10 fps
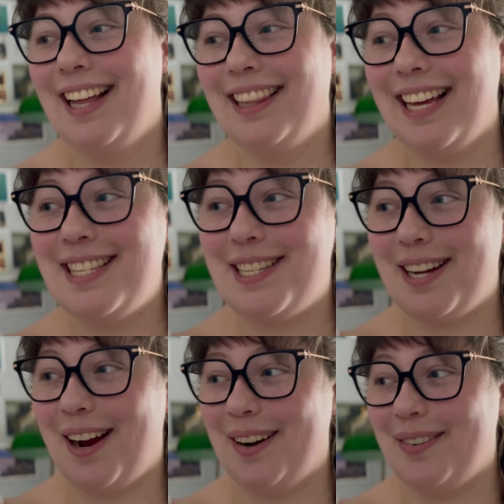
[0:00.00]
let's
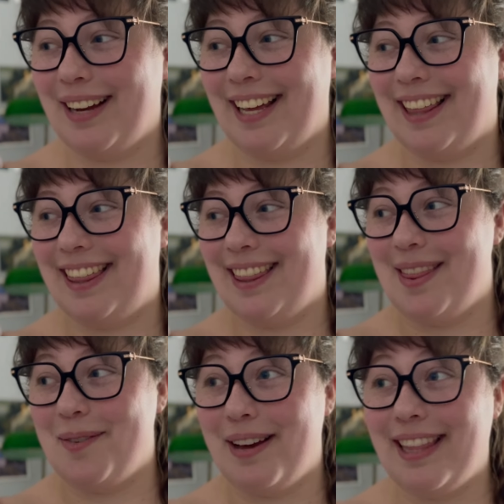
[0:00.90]
start with
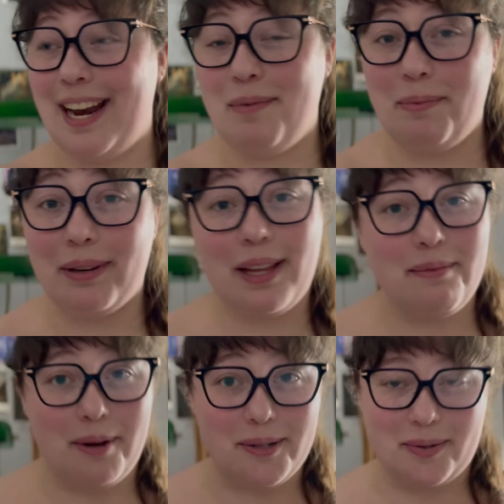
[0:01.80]
the one that I've been putting the
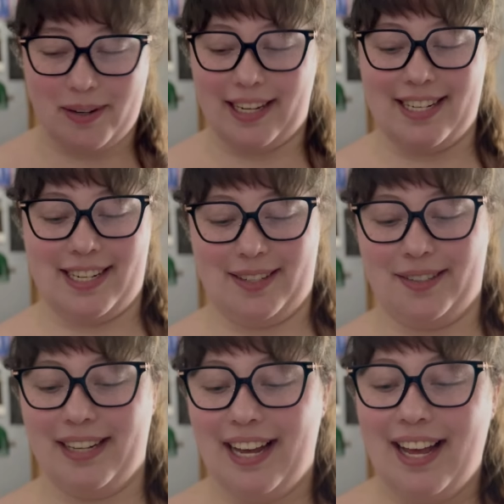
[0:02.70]
most work
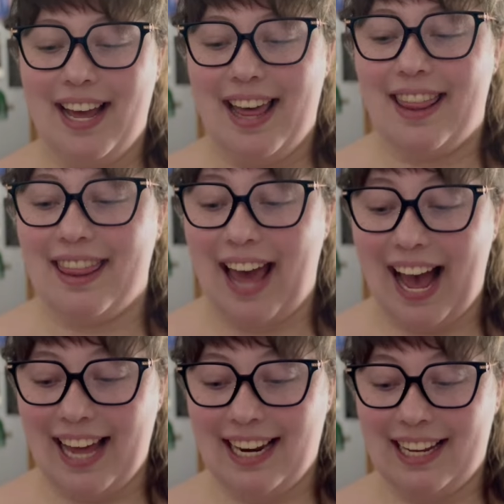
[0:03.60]
into.
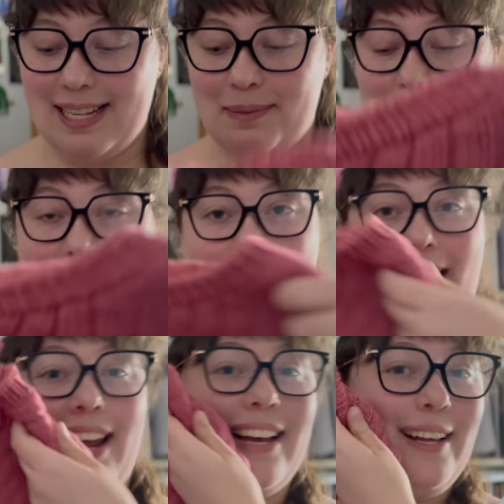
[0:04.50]
That is
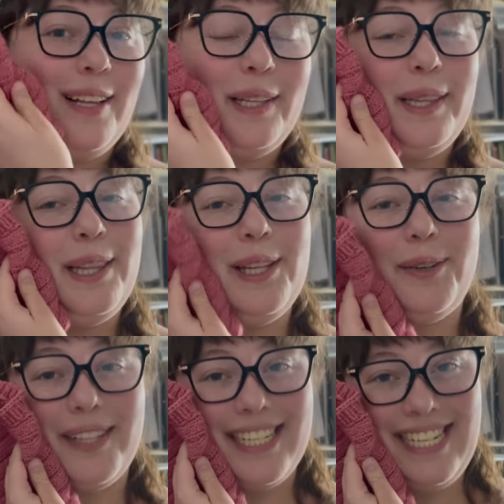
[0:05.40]
my
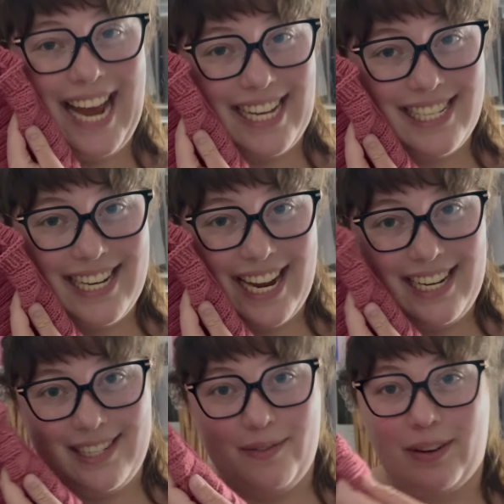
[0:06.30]
Lunan test
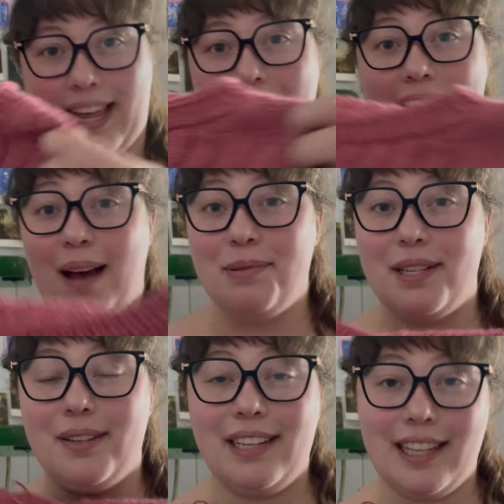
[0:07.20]
knit for the
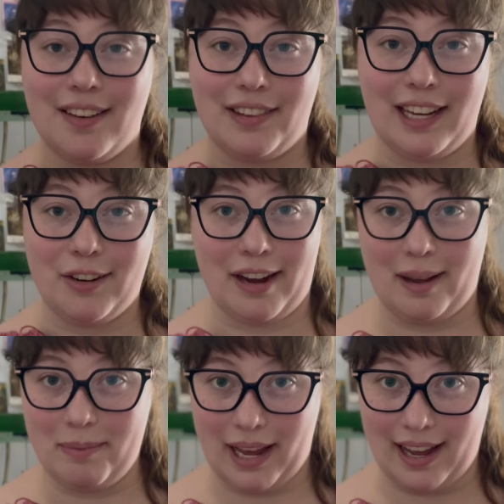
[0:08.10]
absolutely lovely
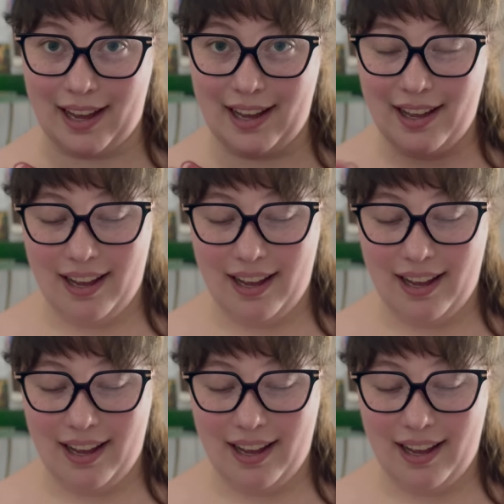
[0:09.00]
Crayabea,